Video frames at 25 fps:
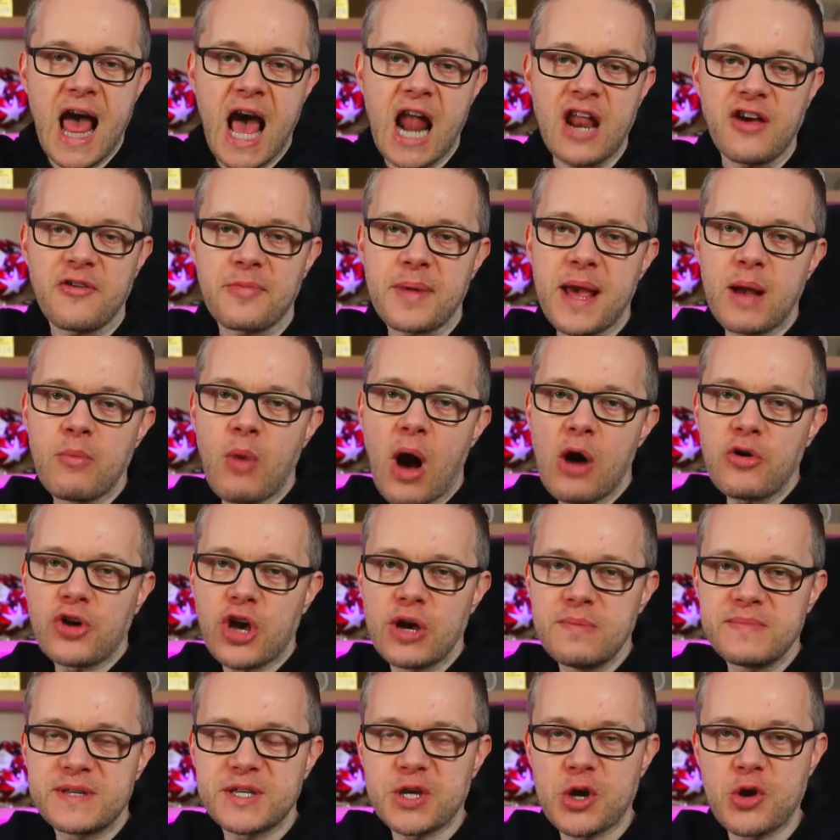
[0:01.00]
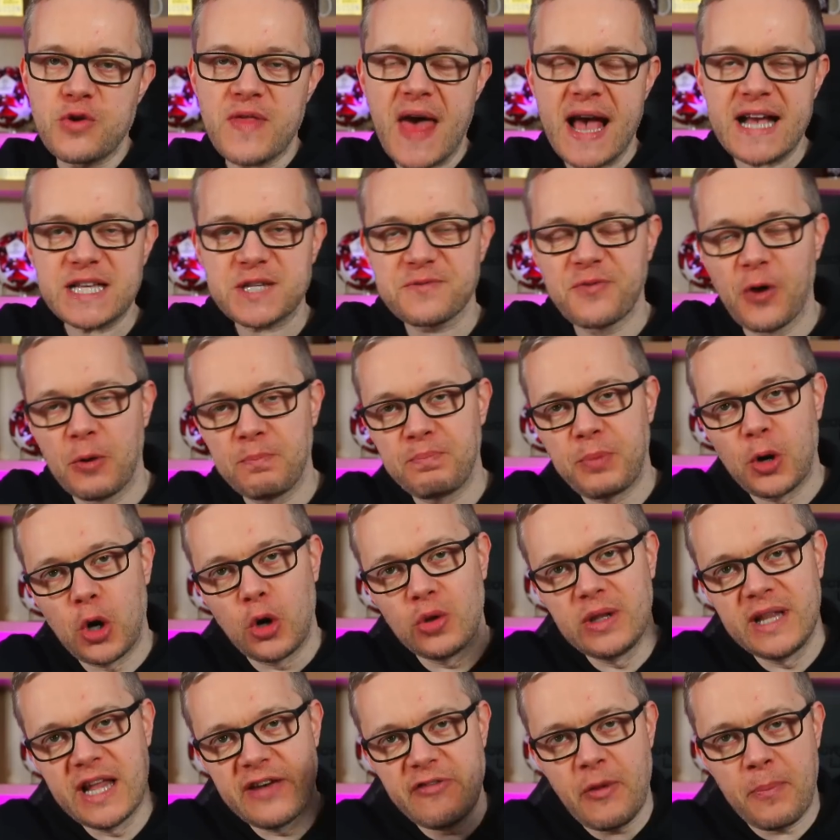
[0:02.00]
Hello, everyone. Welcome to That's
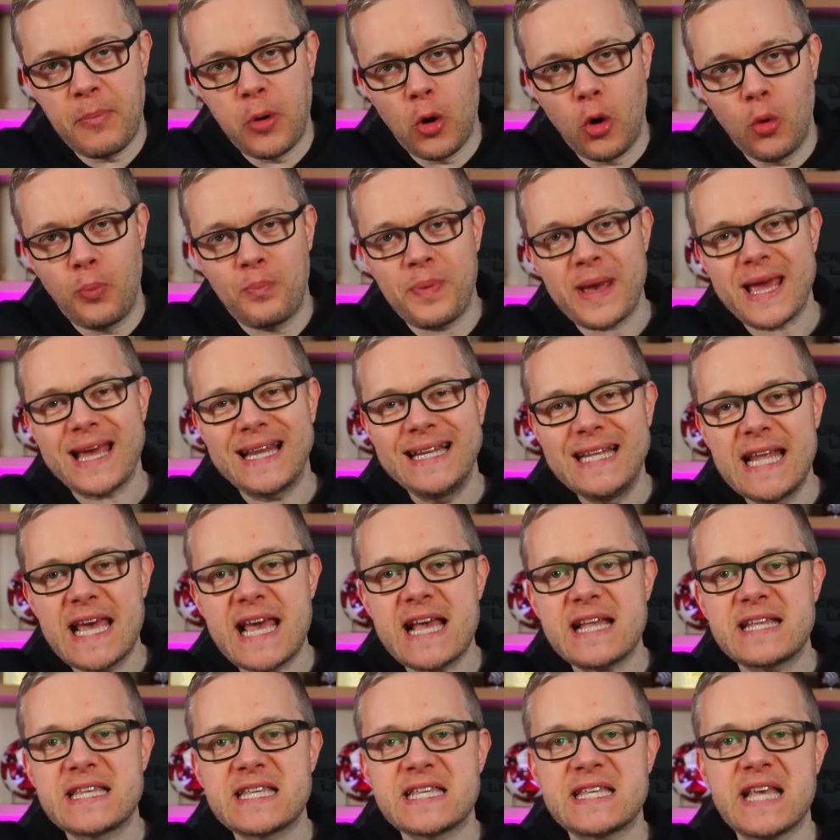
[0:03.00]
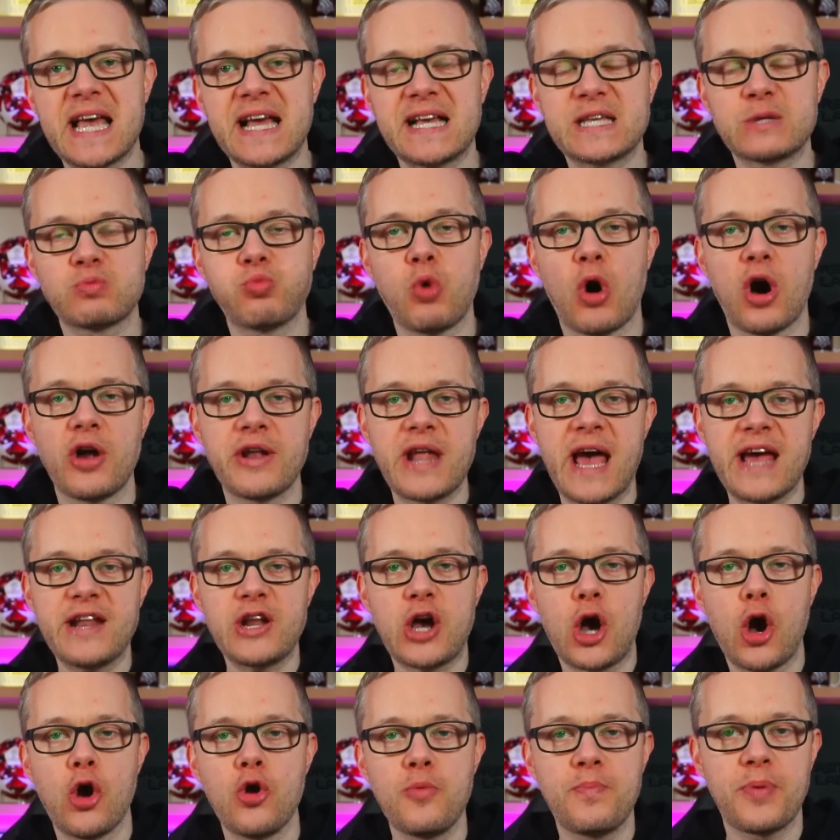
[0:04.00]
Football. Liverpool beat Leeds 6-1 and
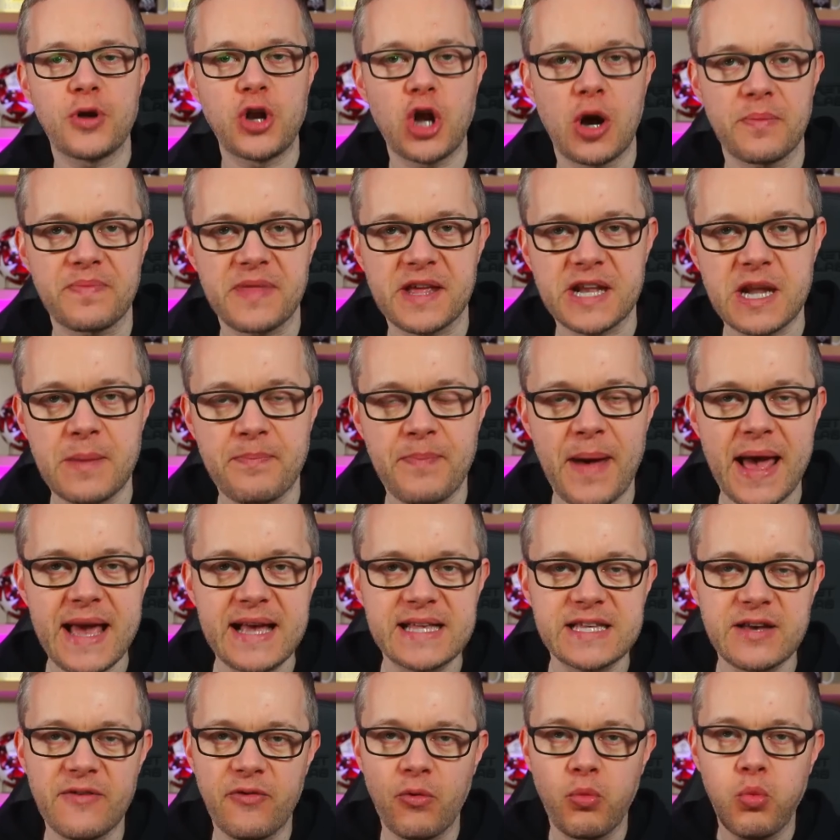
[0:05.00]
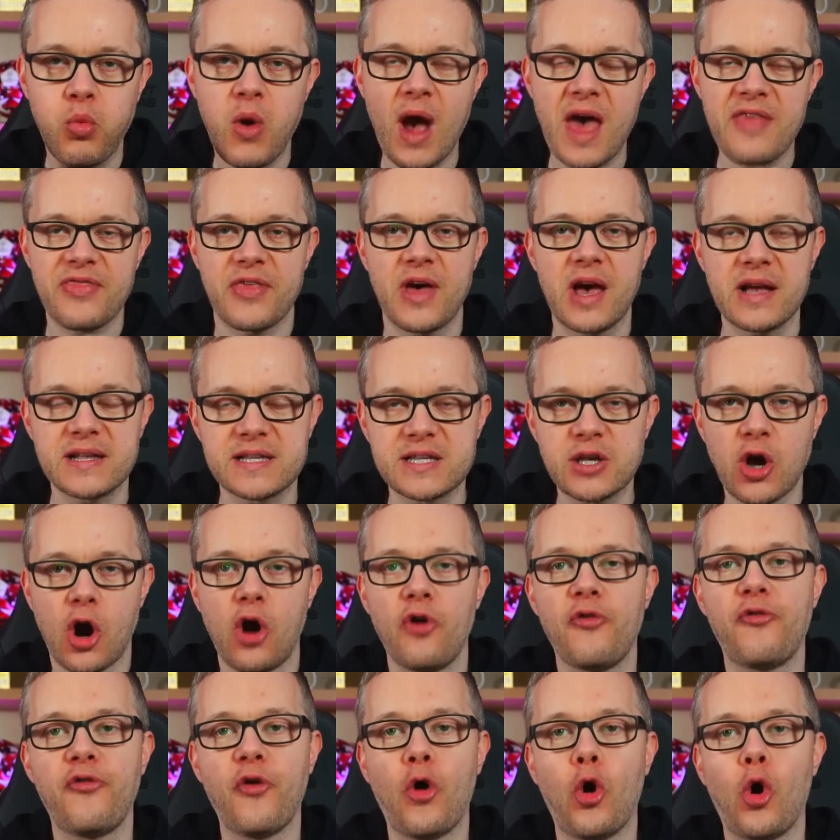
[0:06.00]
open up the debate of whether
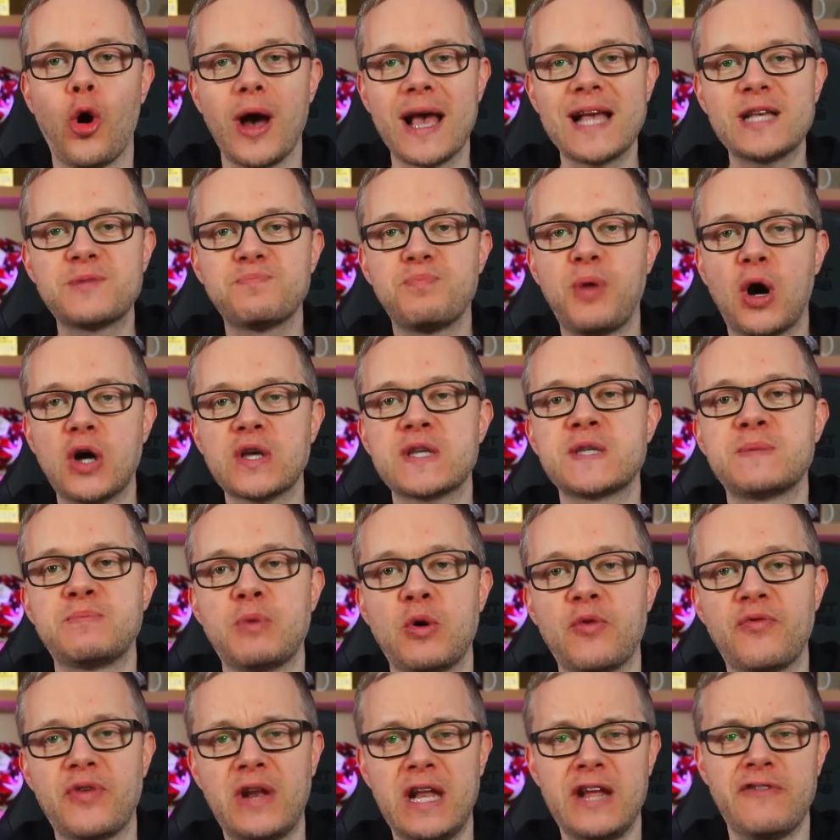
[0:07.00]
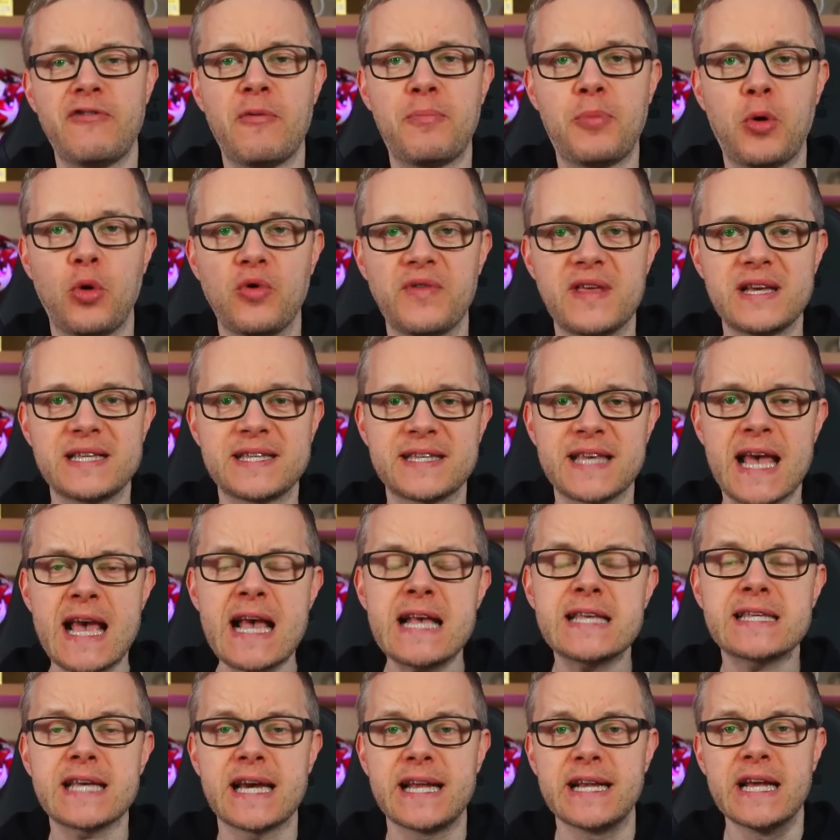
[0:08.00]
top four is possible for Liverpool this
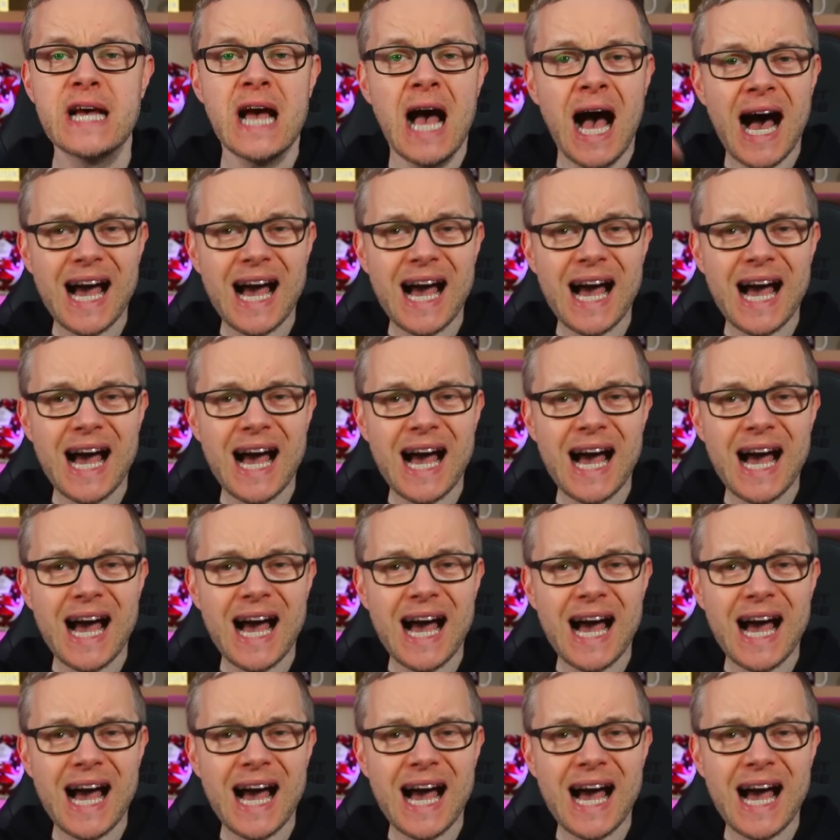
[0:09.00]
season.